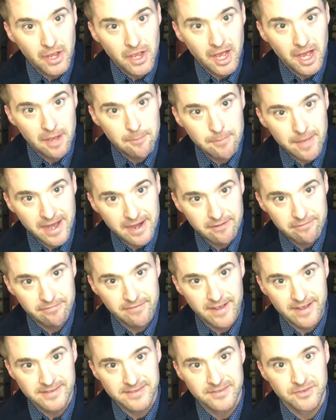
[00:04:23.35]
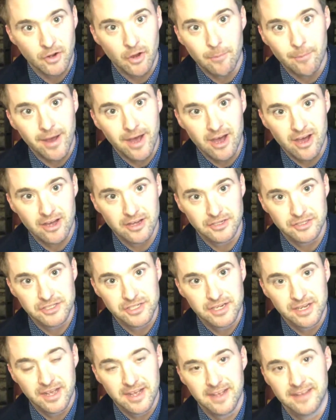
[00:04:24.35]
a manifest homage
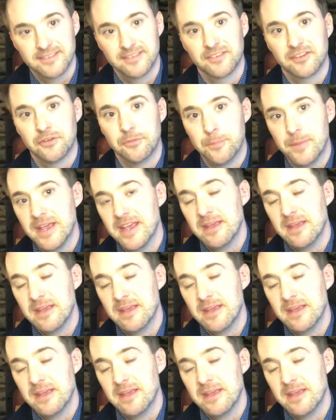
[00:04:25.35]
as to be